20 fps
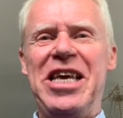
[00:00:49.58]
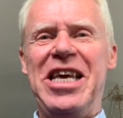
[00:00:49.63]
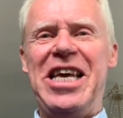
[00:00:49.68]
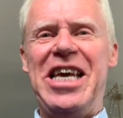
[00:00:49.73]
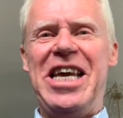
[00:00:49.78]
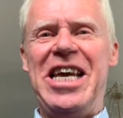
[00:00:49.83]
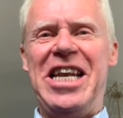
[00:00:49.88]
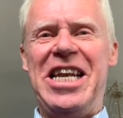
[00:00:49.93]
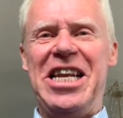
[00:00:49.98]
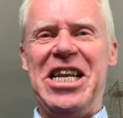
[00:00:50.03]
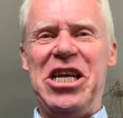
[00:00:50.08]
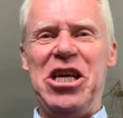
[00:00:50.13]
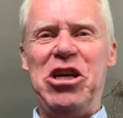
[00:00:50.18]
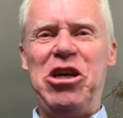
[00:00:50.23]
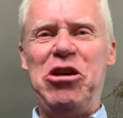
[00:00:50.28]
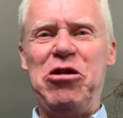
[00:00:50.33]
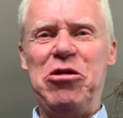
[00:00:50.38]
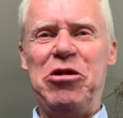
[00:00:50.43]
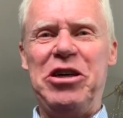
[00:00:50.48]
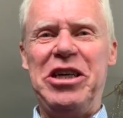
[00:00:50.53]
in
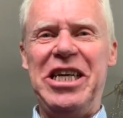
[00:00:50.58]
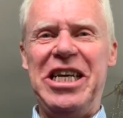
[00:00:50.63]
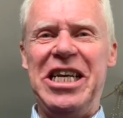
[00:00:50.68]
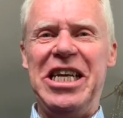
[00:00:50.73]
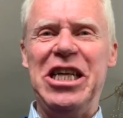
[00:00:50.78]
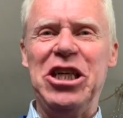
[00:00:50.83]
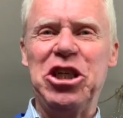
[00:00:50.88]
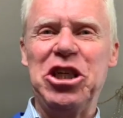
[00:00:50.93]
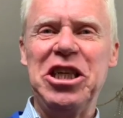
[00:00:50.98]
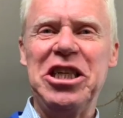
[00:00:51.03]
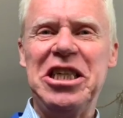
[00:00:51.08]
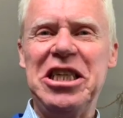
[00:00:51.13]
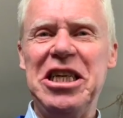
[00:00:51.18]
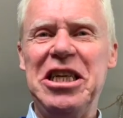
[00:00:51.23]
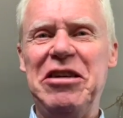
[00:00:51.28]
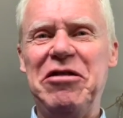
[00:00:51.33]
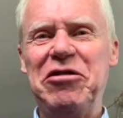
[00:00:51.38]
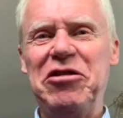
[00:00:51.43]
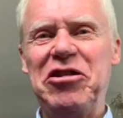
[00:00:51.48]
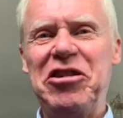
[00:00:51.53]
your
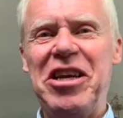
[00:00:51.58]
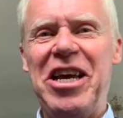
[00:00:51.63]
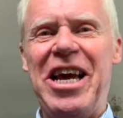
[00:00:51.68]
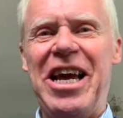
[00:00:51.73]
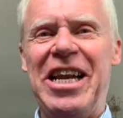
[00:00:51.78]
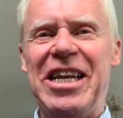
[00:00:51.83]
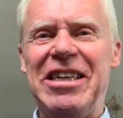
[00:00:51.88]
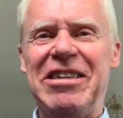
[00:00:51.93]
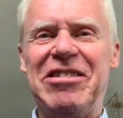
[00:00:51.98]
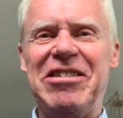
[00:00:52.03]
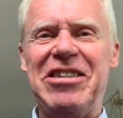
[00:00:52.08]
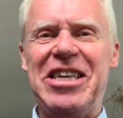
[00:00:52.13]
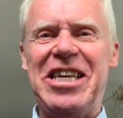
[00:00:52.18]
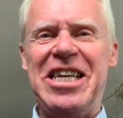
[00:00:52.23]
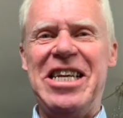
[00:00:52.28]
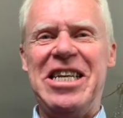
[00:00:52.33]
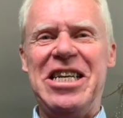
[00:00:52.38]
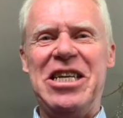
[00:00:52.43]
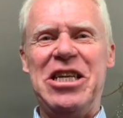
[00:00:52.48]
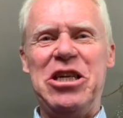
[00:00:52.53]
initiatives and
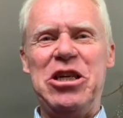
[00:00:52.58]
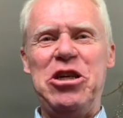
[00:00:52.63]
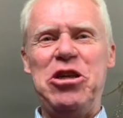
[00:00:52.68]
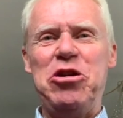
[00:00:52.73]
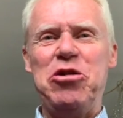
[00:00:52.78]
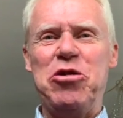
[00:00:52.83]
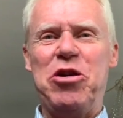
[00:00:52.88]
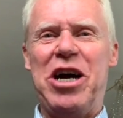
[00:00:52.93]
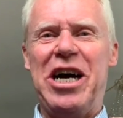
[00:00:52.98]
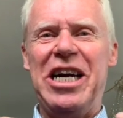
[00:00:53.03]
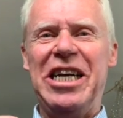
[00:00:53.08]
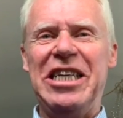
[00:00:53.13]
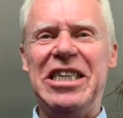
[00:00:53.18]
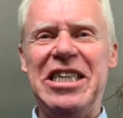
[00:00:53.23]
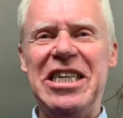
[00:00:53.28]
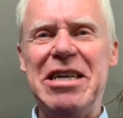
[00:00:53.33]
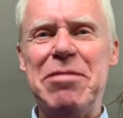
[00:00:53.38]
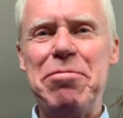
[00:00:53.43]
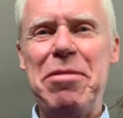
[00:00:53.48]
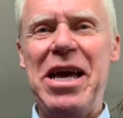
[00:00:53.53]
in your
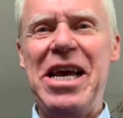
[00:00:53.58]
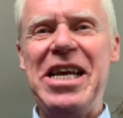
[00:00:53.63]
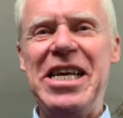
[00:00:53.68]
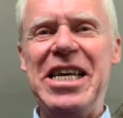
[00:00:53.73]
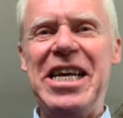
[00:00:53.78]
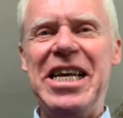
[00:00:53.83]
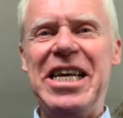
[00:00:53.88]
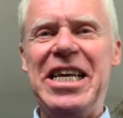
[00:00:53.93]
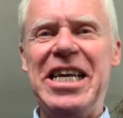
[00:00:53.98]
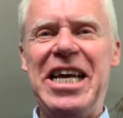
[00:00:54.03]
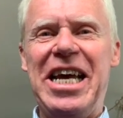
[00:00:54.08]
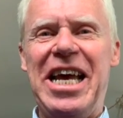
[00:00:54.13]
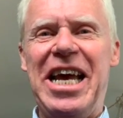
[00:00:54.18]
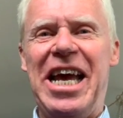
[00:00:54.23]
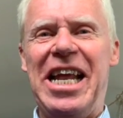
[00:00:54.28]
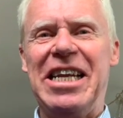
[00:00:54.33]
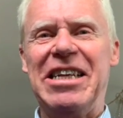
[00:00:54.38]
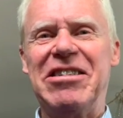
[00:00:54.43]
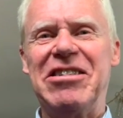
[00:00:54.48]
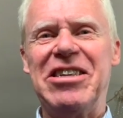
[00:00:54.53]
idea making
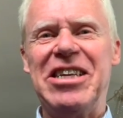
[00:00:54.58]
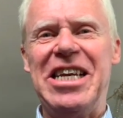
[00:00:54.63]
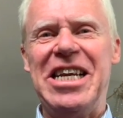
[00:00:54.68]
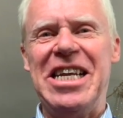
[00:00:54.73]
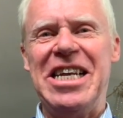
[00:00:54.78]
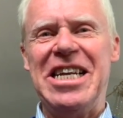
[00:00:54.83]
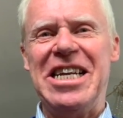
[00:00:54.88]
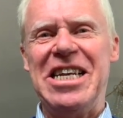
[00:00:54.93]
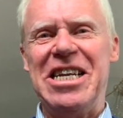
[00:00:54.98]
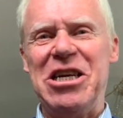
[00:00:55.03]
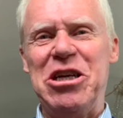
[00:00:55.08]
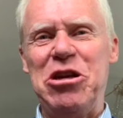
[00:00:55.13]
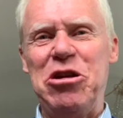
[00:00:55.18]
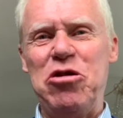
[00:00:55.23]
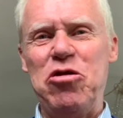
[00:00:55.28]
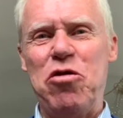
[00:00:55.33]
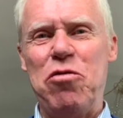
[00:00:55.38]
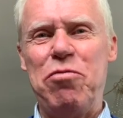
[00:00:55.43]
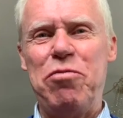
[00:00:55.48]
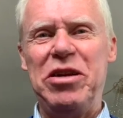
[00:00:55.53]
and in
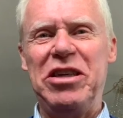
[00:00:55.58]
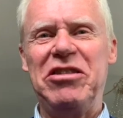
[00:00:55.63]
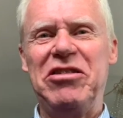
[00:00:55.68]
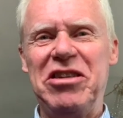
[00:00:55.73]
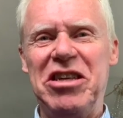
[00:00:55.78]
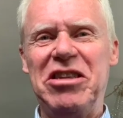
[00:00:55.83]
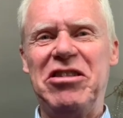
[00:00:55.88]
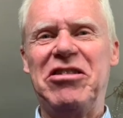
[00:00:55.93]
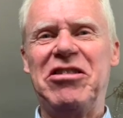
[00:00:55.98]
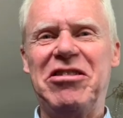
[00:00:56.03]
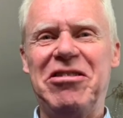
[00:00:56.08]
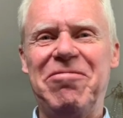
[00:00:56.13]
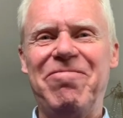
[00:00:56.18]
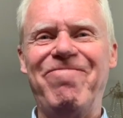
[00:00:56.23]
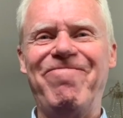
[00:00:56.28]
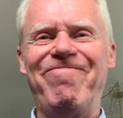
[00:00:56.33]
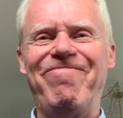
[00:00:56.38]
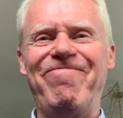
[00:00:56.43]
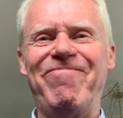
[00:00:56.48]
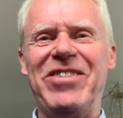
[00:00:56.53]
your business
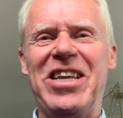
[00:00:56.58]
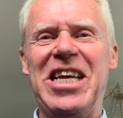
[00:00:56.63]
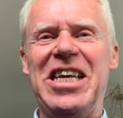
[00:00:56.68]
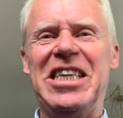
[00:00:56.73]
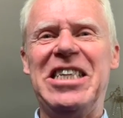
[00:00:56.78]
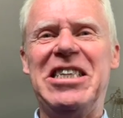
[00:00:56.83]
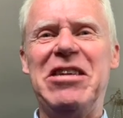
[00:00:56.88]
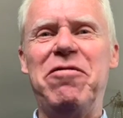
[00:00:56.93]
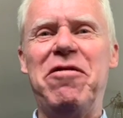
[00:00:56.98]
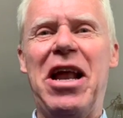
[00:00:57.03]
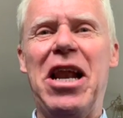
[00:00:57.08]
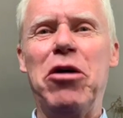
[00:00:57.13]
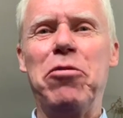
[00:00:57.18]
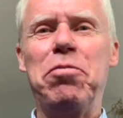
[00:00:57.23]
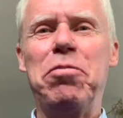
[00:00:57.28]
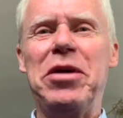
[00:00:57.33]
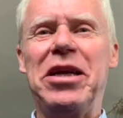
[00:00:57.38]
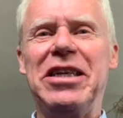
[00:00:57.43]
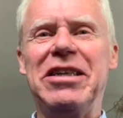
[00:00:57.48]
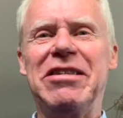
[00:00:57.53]

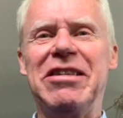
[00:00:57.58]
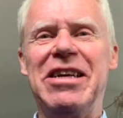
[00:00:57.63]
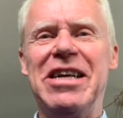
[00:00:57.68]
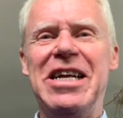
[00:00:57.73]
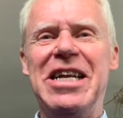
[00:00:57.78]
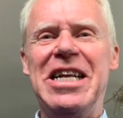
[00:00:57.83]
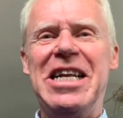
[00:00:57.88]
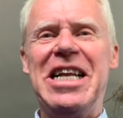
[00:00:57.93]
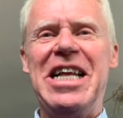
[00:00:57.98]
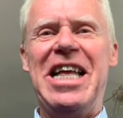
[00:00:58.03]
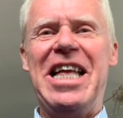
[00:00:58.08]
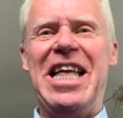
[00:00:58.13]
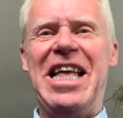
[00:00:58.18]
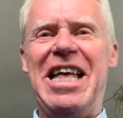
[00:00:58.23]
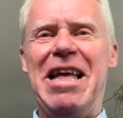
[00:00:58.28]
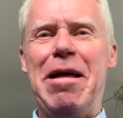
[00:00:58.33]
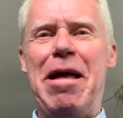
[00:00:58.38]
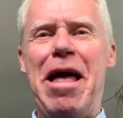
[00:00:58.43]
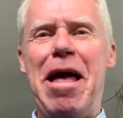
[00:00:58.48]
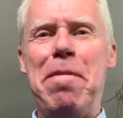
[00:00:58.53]
development
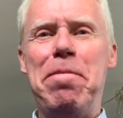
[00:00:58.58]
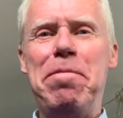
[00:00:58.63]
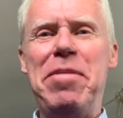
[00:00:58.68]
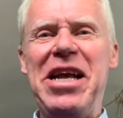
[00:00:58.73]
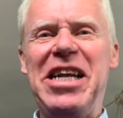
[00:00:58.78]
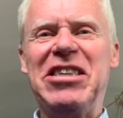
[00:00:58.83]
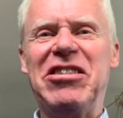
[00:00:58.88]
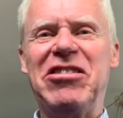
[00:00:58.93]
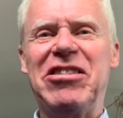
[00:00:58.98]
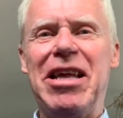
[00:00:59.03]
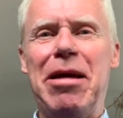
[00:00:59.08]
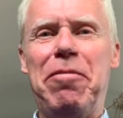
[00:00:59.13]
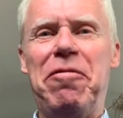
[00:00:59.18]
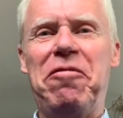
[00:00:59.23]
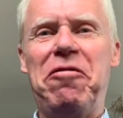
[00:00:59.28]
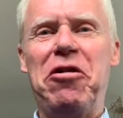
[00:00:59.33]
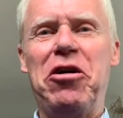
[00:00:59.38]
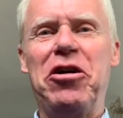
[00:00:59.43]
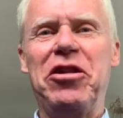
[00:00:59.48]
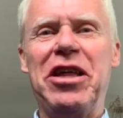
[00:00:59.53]
a big step
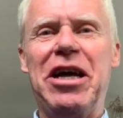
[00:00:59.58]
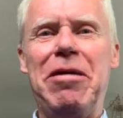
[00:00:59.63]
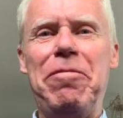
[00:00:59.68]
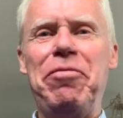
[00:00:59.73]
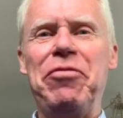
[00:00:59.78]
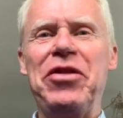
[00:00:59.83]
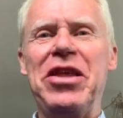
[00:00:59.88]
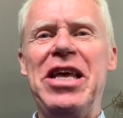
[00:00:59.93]
further,